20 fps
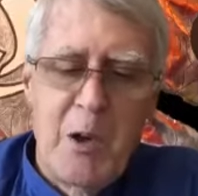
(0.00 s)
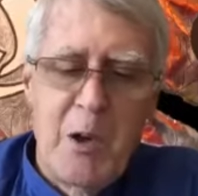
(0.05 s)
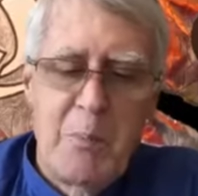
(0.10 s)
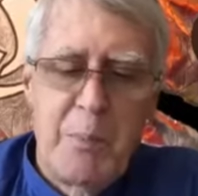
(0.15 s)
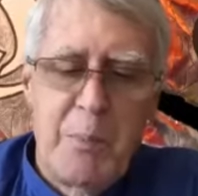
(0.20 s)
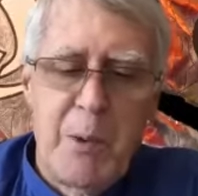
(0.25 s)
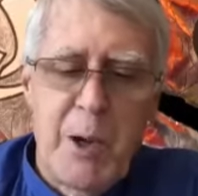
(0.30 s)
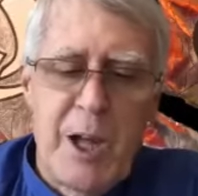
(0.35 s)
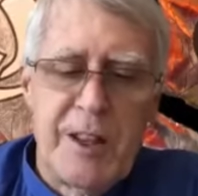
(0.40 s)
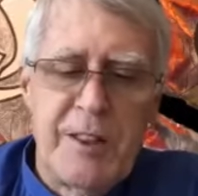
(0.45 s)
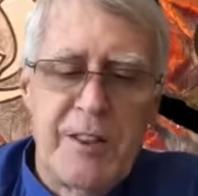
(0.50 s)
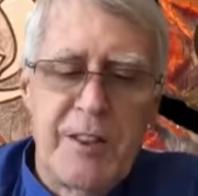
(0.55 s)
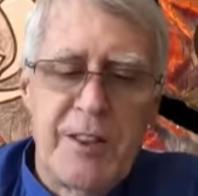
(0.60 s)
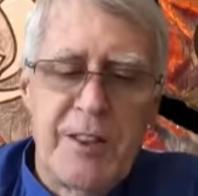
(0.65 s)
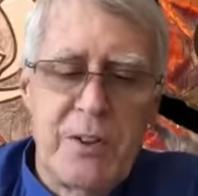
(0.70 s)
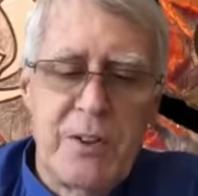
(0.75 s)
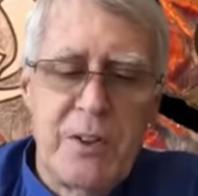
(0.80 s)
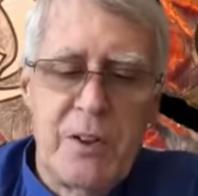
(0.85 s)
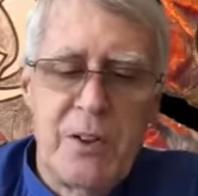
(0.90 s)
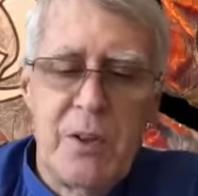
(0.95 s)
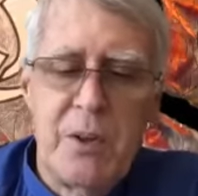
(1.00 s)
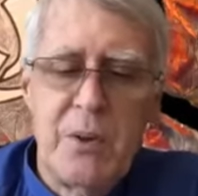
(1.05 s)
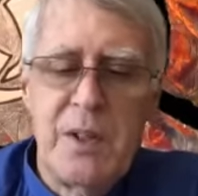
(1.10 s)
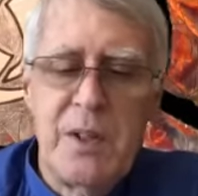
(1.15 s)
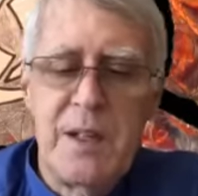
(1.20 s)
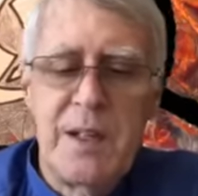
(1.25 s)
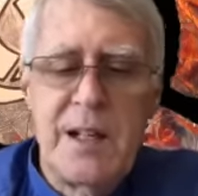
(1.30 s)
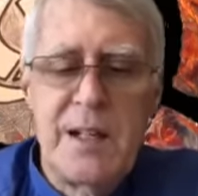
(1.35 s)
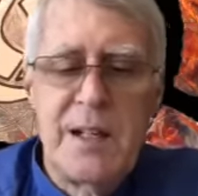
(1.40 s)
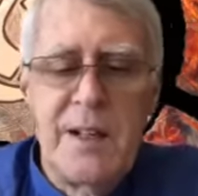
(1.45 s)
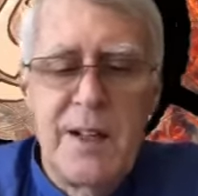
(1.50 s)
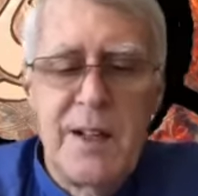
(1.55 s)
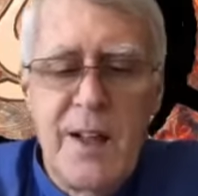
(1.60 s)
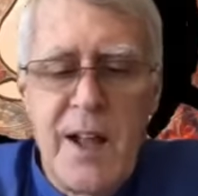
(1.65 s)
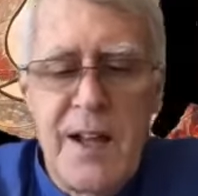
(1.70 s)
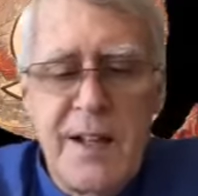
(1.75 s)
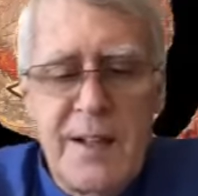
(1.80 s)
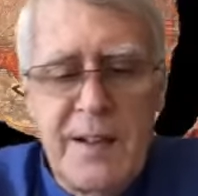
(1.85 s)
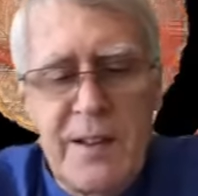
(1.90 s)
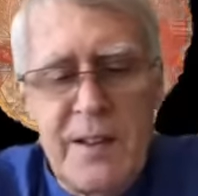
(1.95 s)
But the student didn't
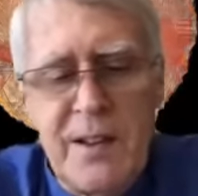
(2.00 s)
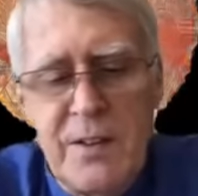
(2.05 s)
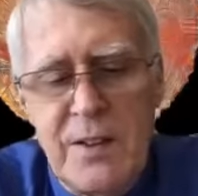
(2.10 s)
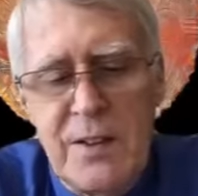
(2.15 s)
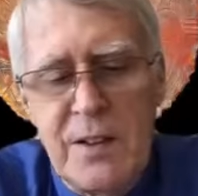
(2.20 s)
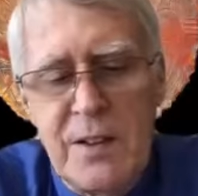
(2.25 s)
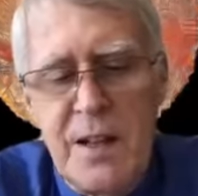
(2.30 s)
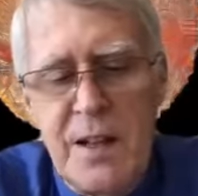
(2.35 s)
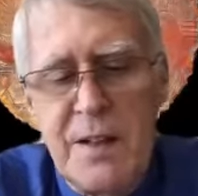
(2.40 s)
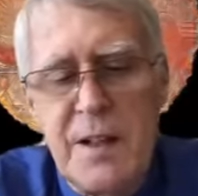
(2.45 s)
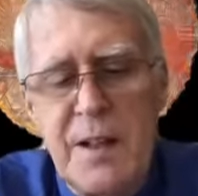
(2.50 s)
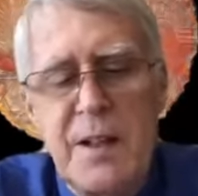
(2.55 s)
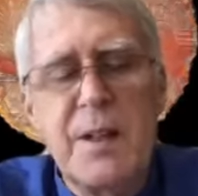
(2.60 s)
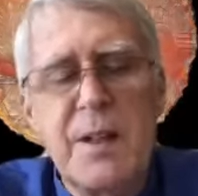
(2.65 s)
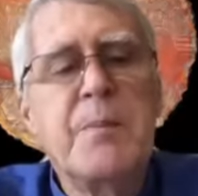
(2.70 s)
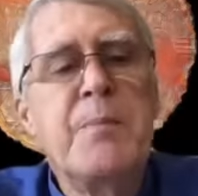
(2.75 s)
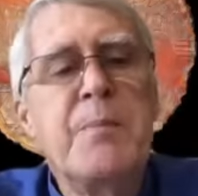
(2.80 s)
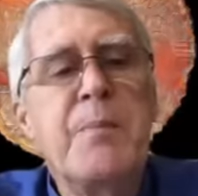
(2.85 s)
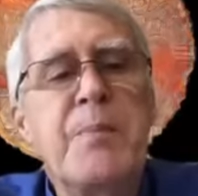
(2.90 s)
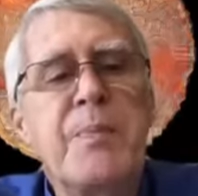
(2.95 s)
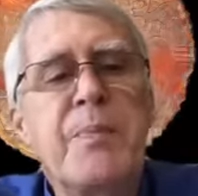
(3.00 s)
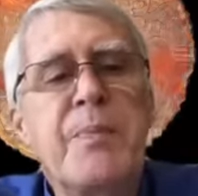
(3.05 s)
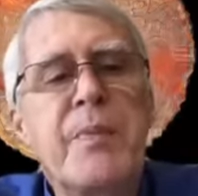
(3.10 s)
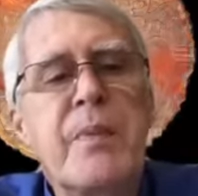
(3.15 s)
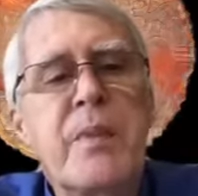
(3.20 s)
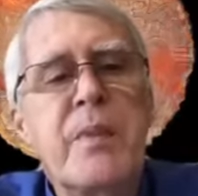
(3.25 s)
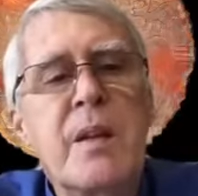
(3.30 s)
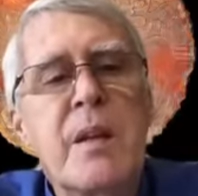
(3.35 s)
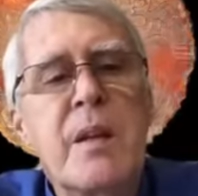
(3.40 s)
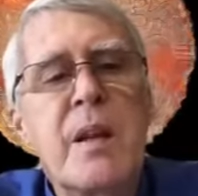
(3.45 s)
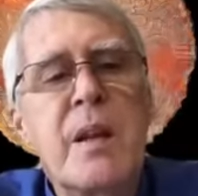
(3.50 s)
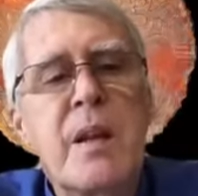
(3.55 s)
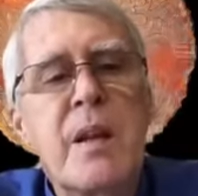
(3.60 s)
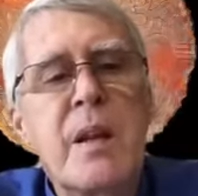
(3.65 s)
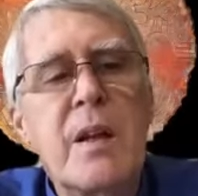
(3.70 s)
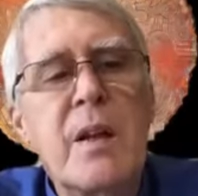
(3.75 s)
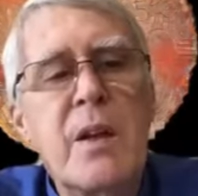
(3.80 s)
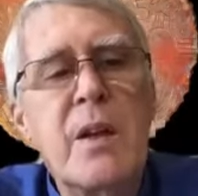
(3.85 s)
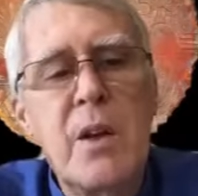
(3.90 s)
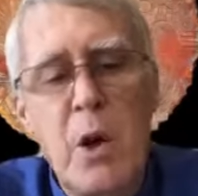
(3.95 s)
like this idea.
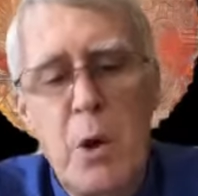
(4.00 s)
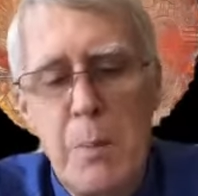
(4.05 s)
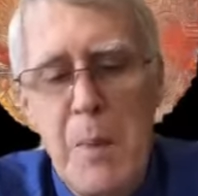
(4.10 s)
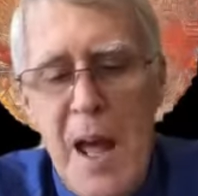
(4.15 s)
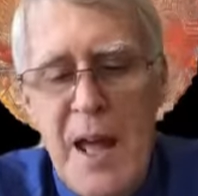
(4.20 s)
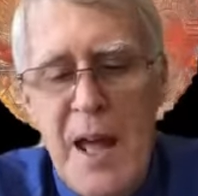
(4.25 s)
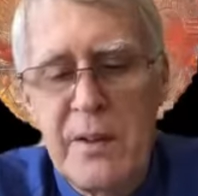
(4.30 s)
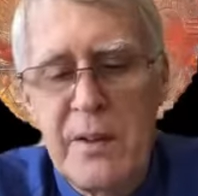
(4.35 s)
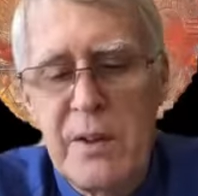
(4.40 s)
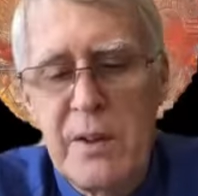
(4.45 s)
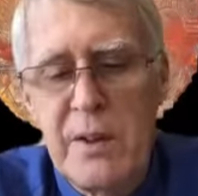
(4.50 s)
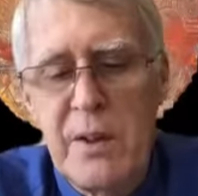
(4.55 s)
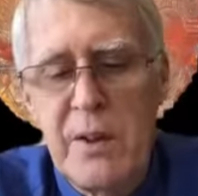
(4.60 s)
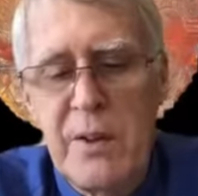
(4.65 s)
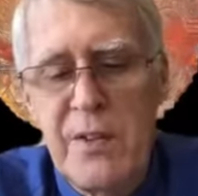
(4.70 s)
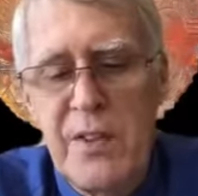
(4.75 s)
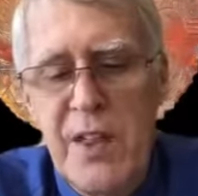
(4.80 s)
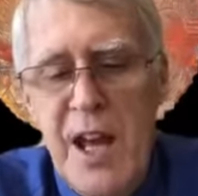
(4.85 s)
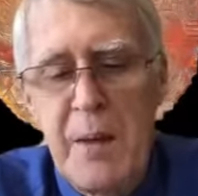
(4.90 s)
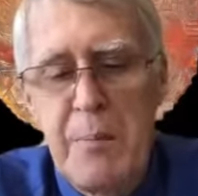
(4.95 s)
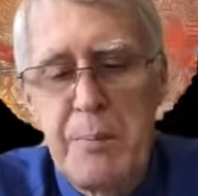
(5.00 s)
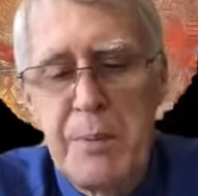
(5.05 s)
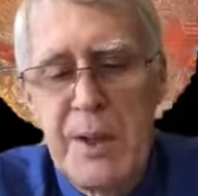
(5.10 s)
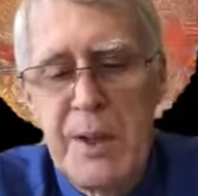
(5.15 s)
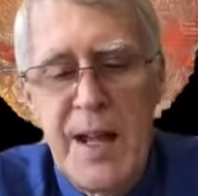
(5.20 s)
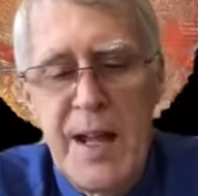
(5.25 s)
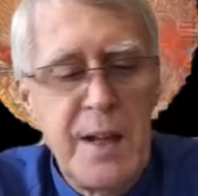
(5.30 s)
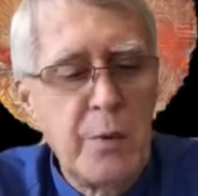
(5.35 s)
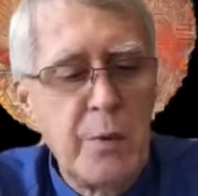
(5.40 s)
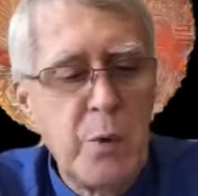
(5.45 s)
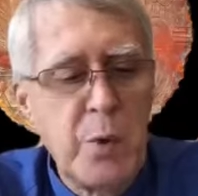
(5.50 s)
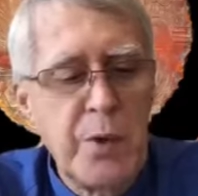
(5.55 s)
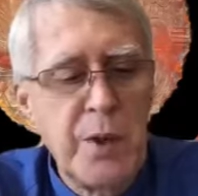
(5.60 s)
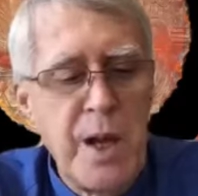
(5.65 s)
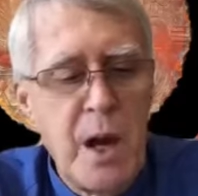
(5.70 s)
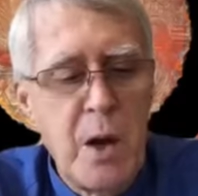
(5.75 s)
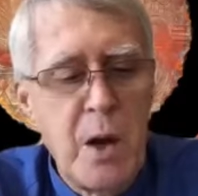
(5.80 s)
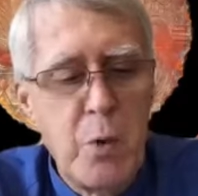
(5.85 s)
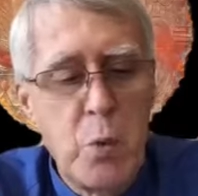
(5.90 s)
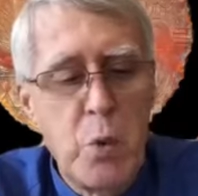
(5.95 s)
No, master, that plan will
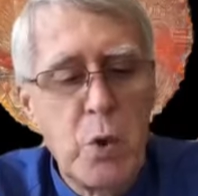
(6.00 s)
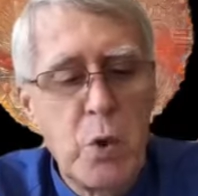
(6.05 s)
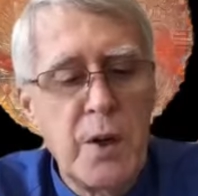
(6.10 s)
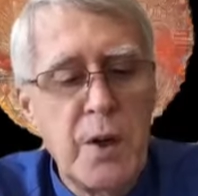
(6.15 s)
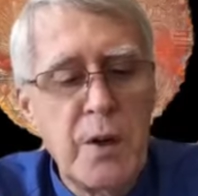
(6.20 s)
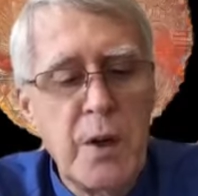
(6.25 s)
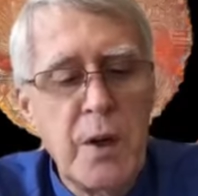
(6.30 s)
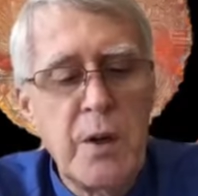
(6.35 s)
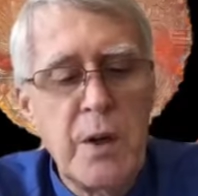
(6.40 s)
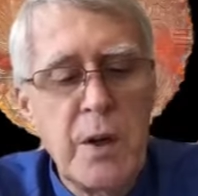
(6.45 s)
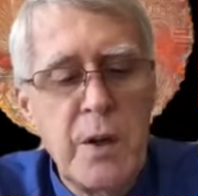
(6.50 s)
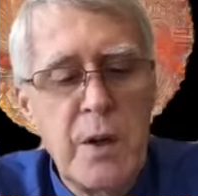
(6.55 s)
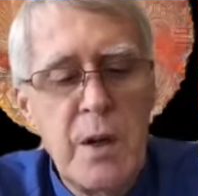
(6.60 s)
not work.